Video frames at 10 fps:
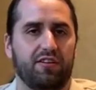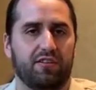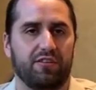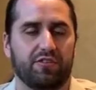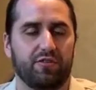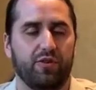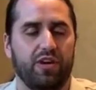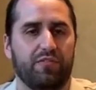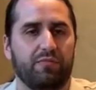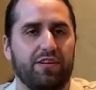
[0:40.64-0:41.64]
uh, you
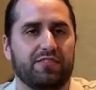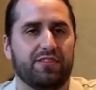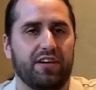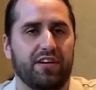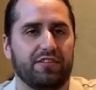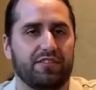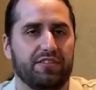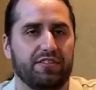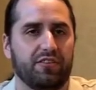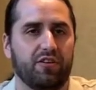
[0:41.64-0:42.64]
have the basic
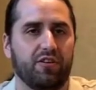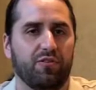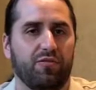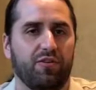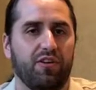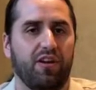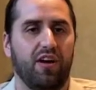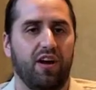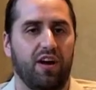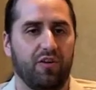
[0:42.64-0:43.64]
idea of
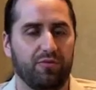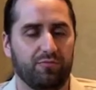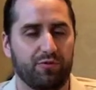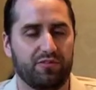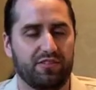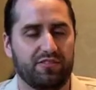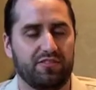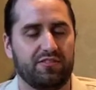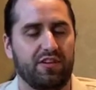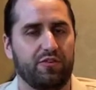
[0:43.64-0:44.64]
how the process
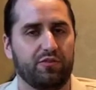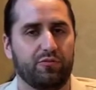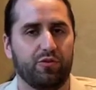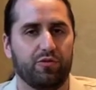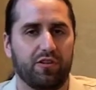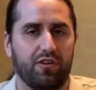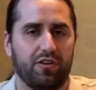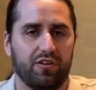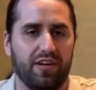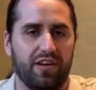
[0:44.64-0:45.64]
is, how you move
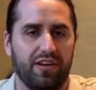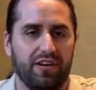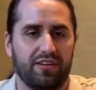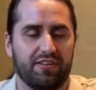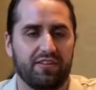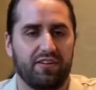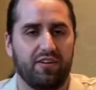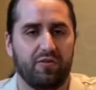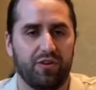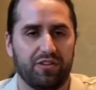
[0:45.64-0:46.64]
along, and
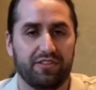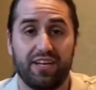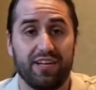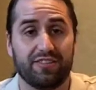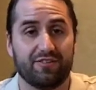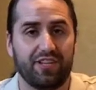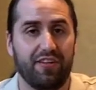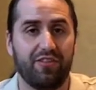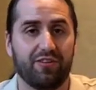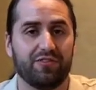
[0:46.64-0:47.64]
what it takes to
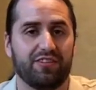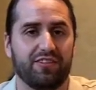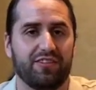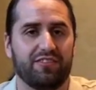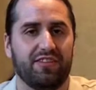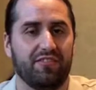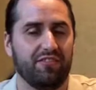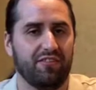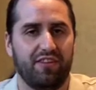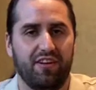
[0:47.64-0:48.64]
get those standards. And
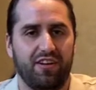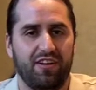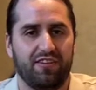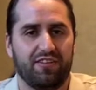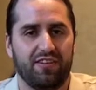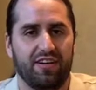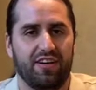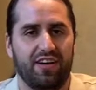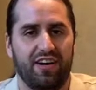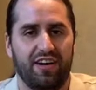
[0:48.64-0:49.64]
yeah,
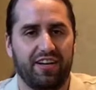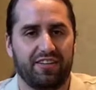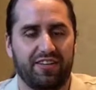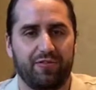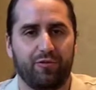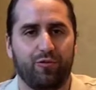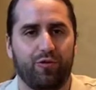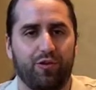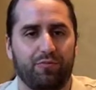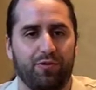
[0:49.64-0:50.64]
I had never
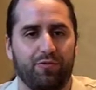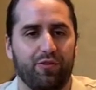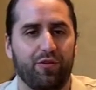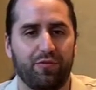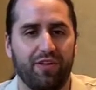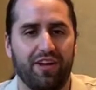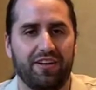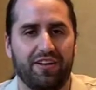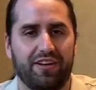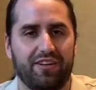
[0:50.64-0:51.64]
thought before of
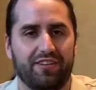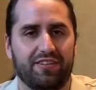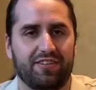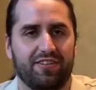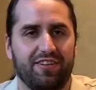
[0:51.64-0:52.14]
that, and